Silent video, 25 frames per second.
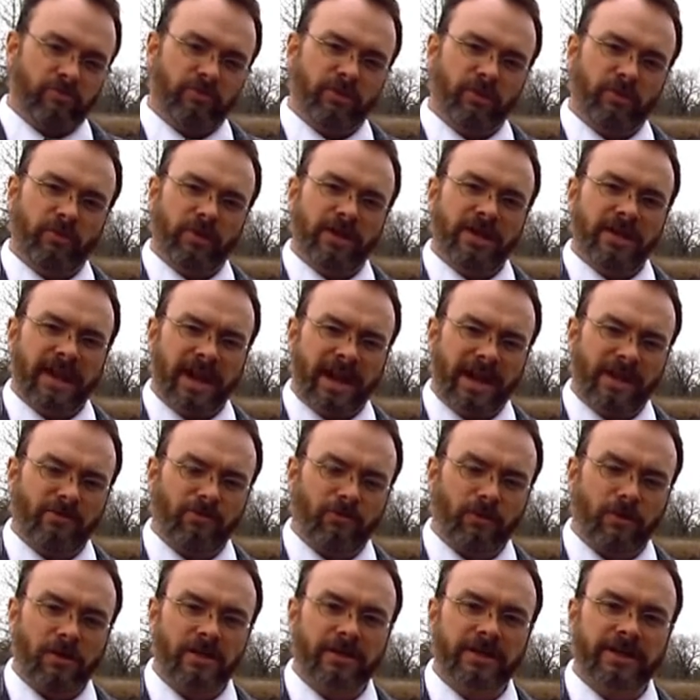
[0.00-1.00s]
But we
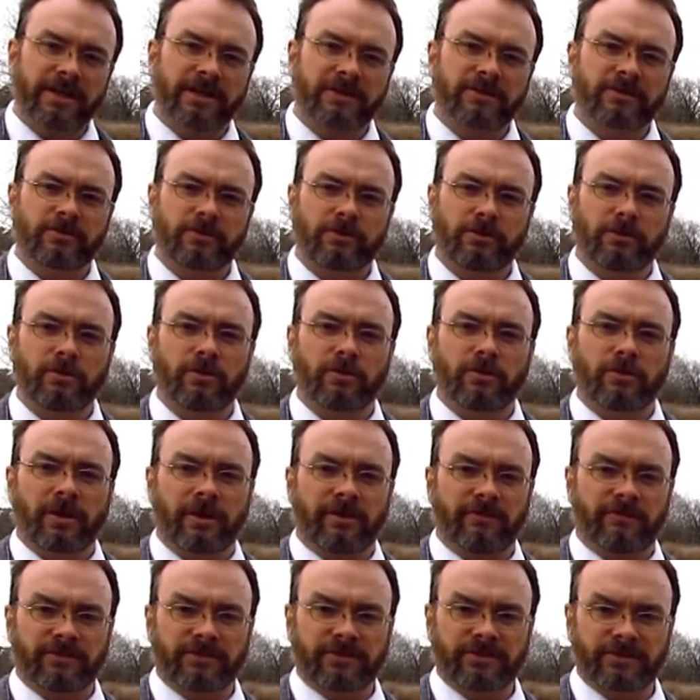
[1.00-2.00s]
can walk into
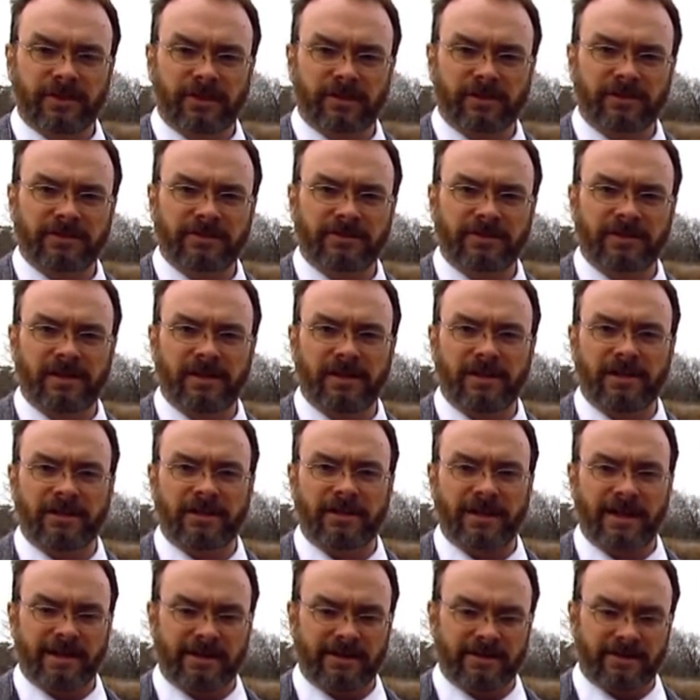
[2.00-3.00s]
a facility
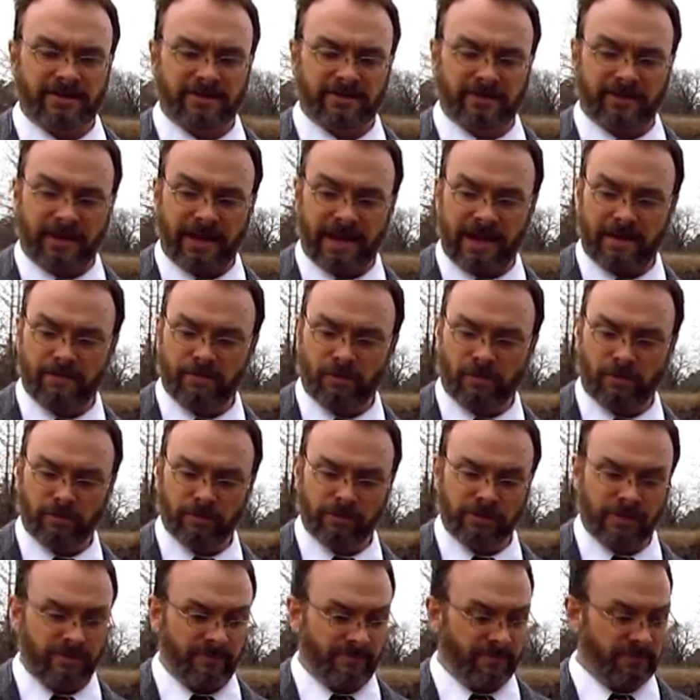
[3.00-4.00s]
that is
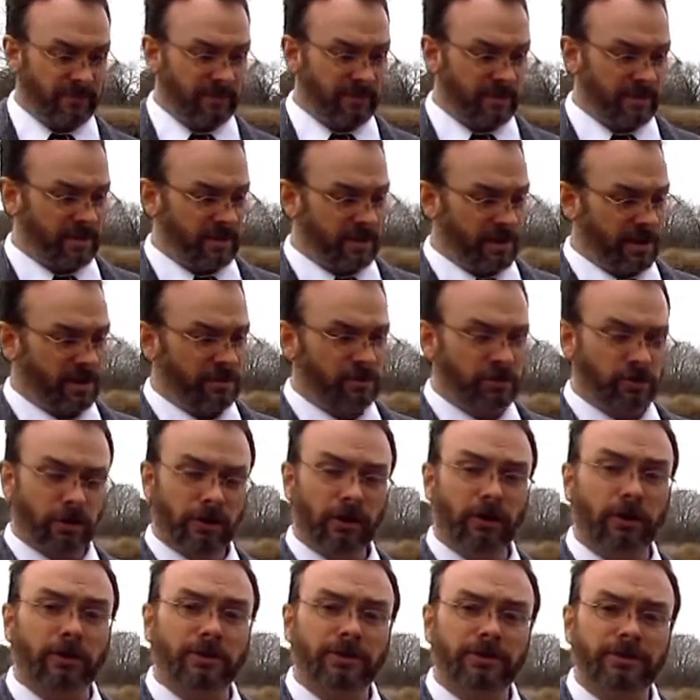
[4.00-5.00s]
labeled a
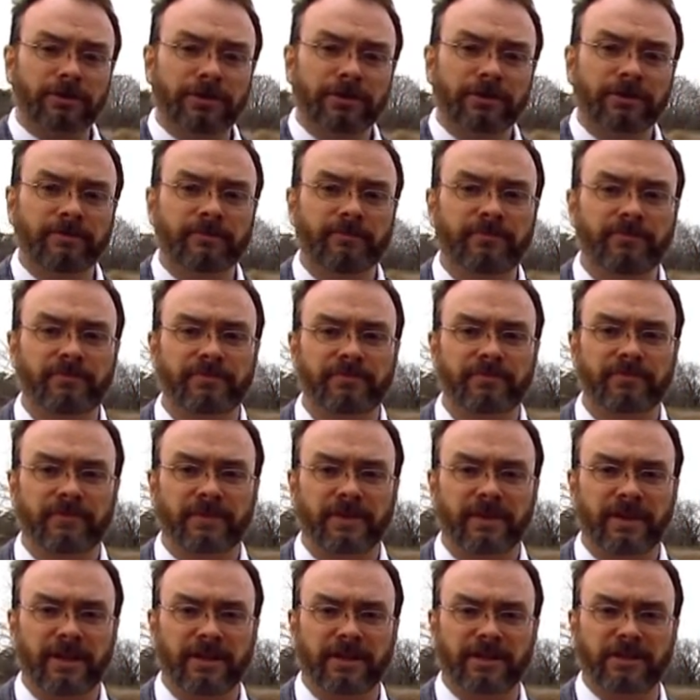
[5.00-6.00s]
church,
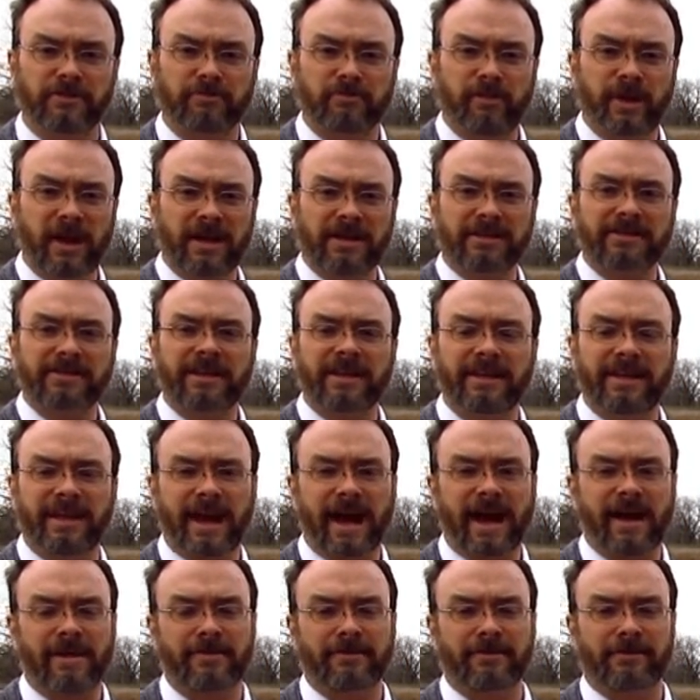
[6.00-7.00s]
expect to
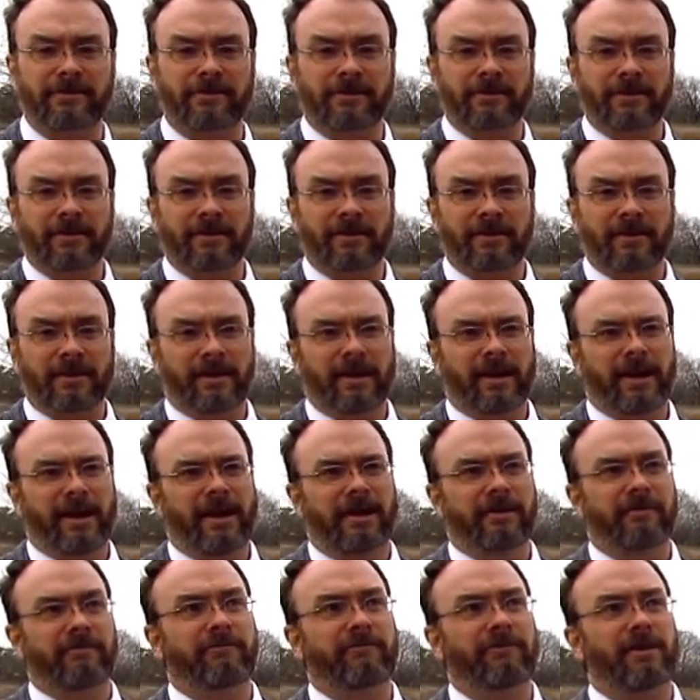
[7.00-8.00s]
gather
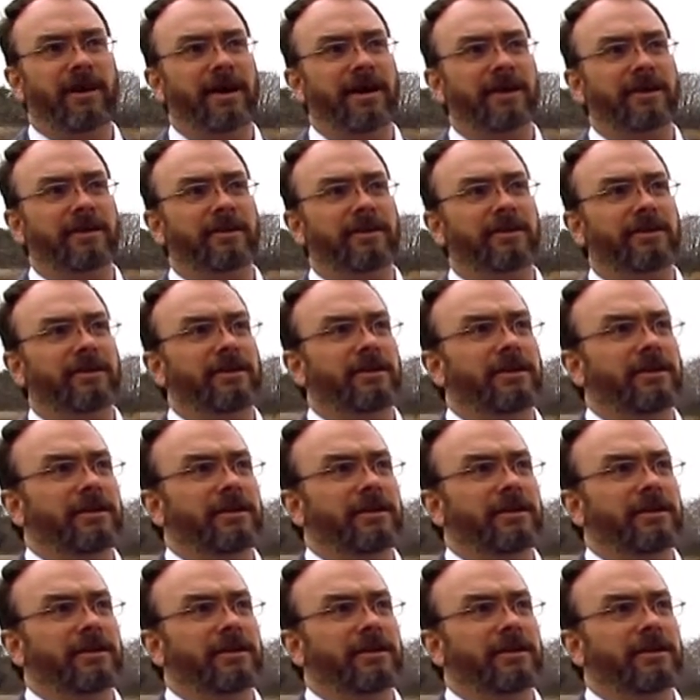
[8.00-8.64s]
and find